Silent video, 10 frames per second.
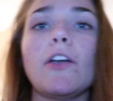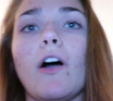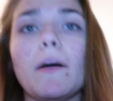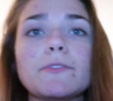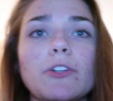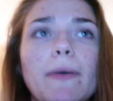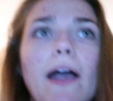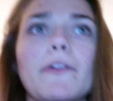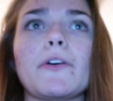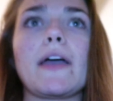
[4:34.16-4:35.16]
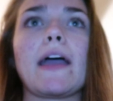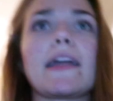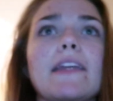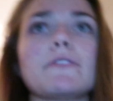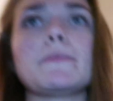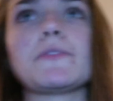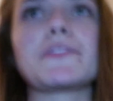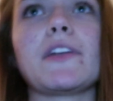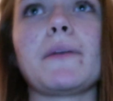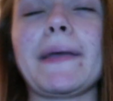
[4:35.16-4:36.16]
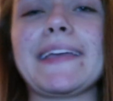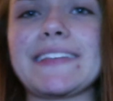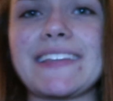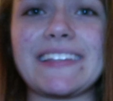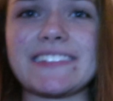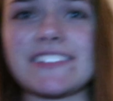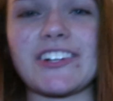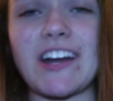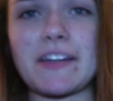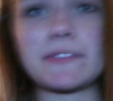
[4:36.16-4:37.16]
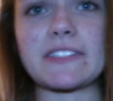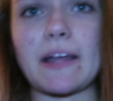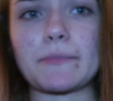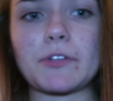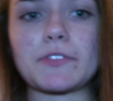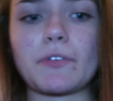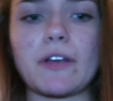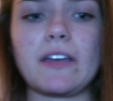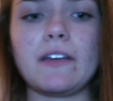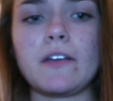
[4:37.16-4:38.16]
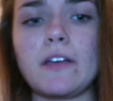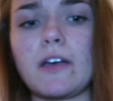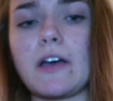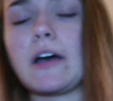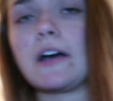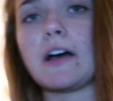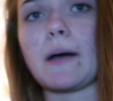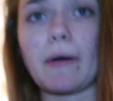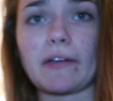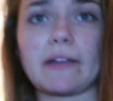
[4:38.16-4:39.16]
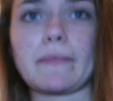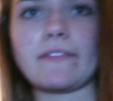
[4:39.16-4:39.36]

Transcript: Y'all, I'm so proud. Okay, I never posted on my Instagram and Snapchat story about getting